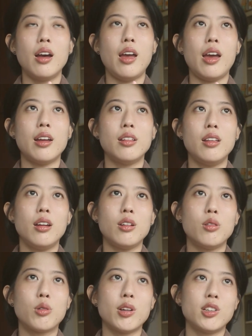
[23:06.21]
and, you
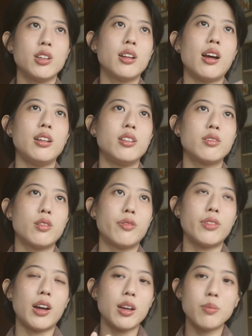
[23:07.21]
know, questioning ideas of
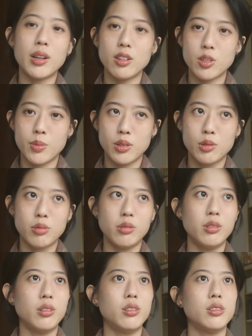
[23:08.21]
time management
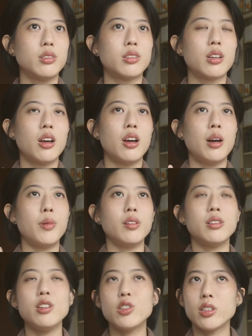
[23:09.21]
tools, about
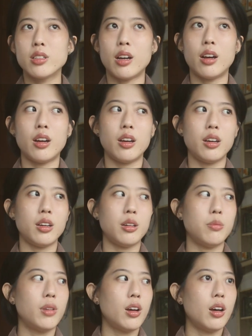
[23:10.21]
leisure time,